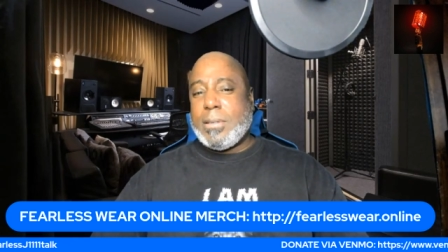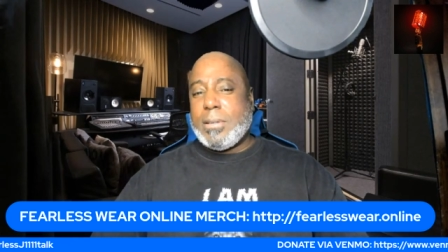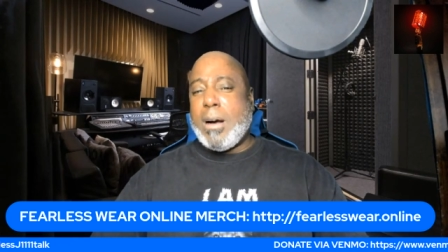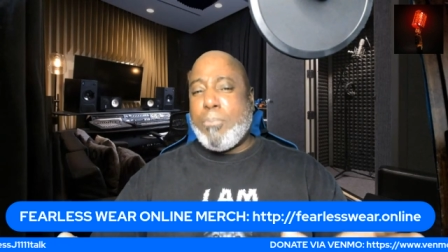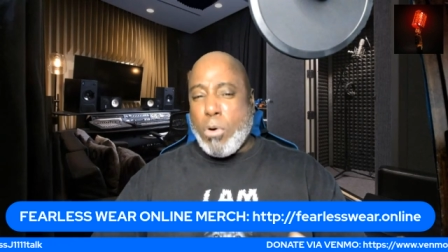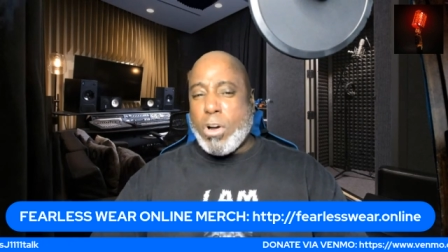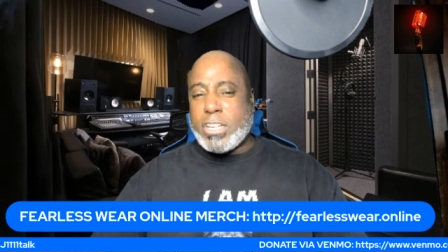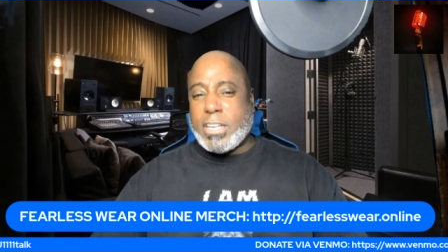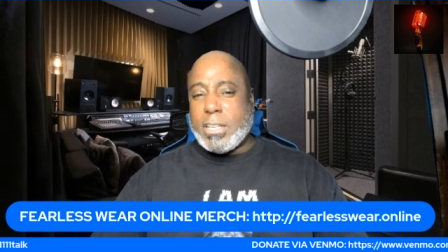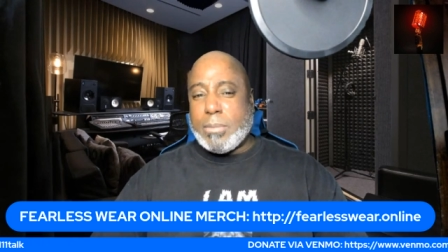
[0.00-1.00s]

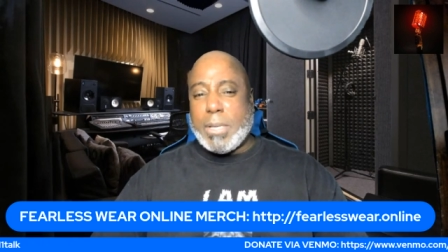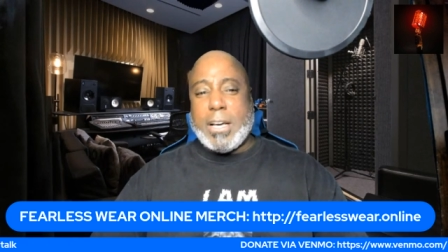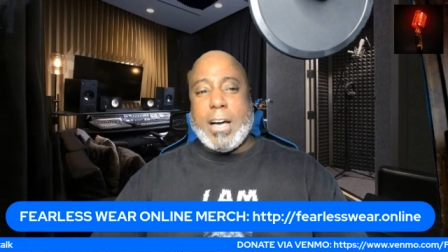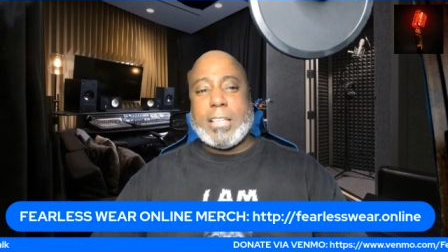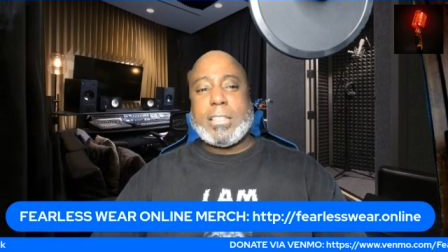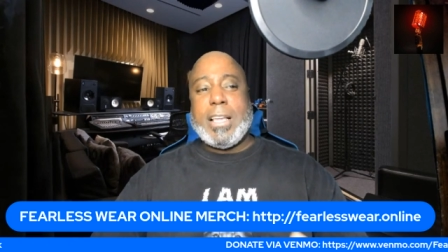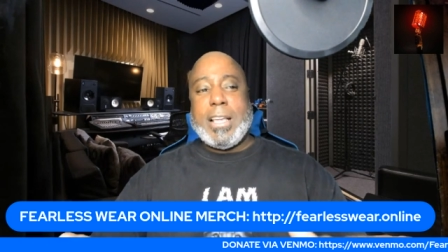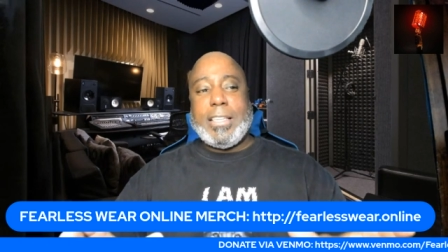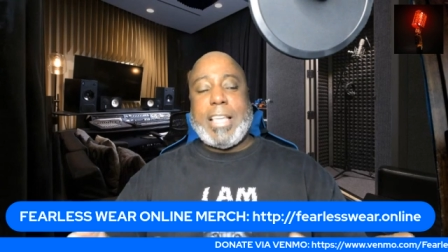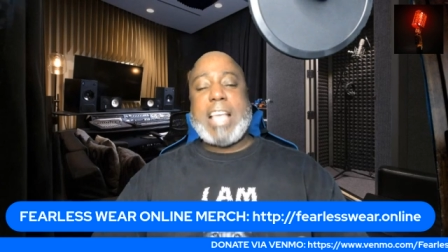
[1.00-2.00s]
abortion, because
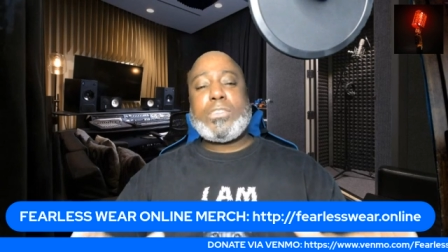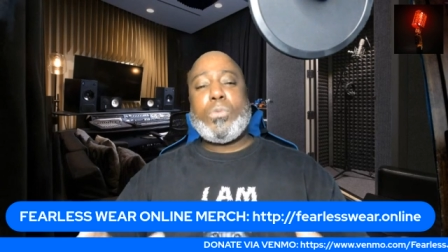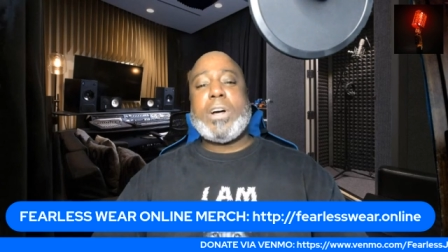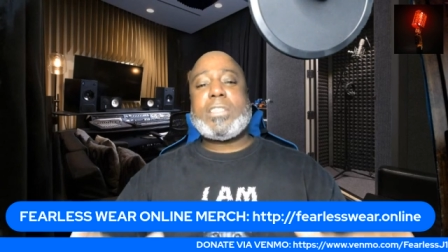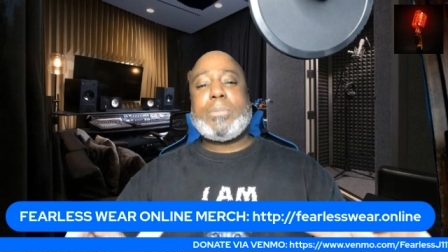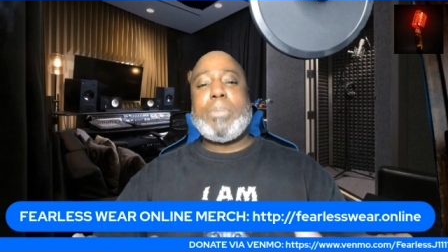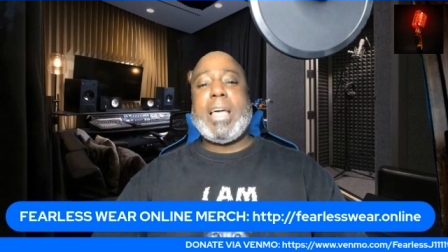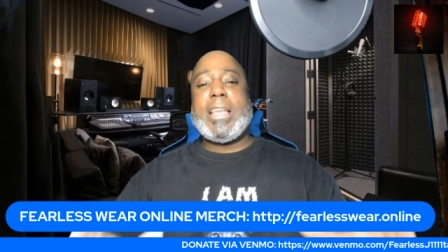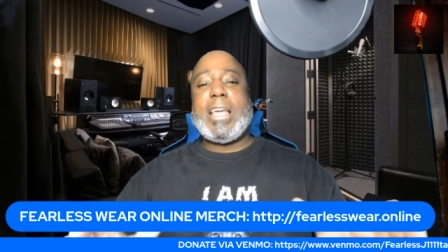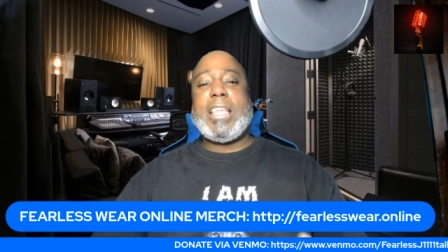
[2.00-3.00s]
that's what's
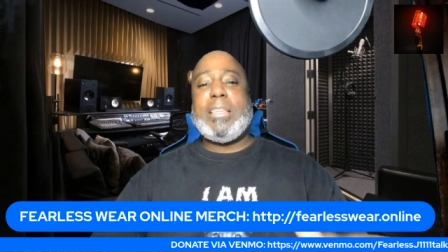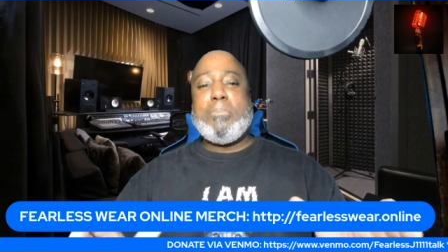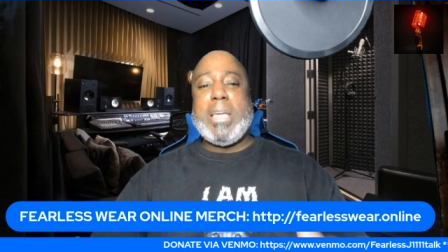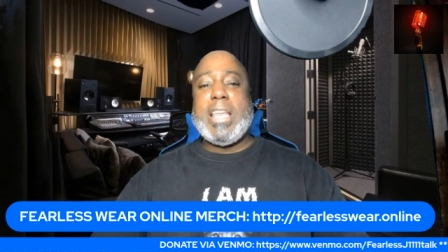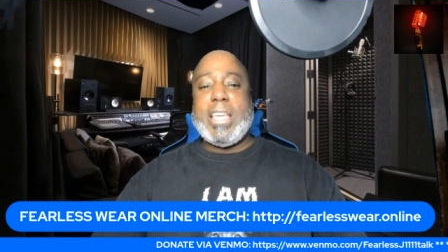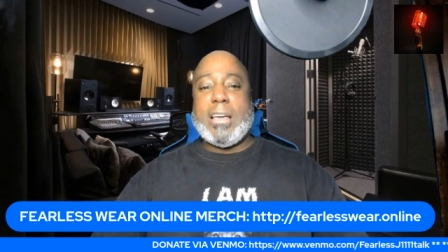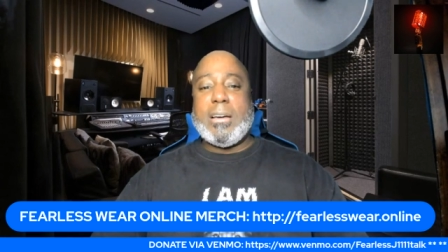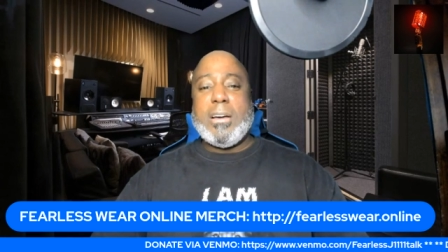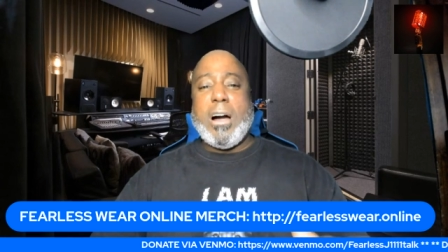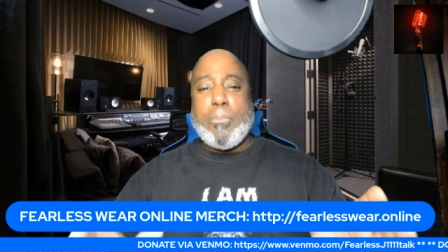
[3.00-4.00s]
been in the media,
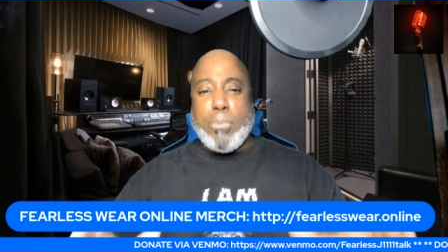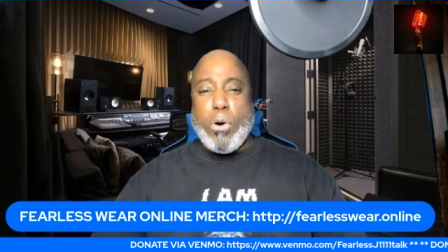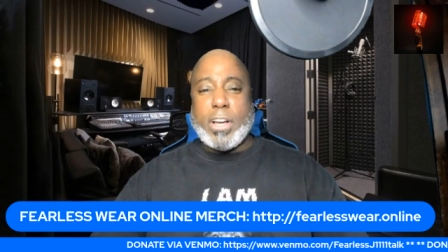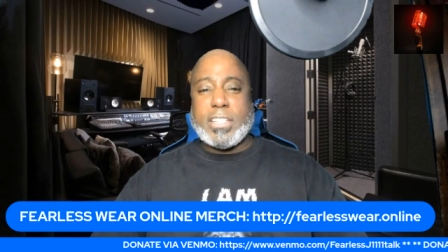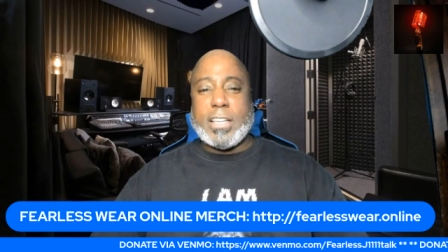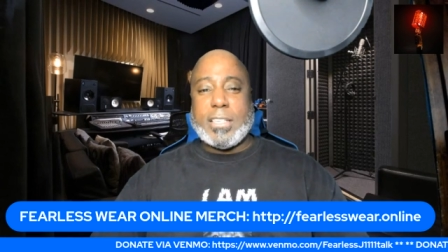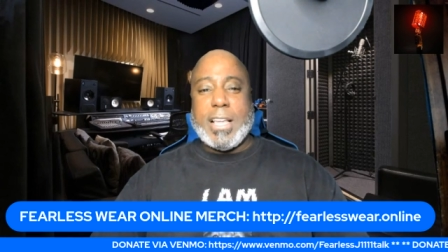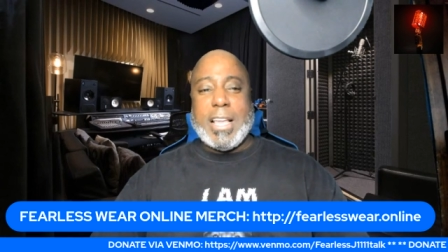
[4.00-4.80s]
abortions.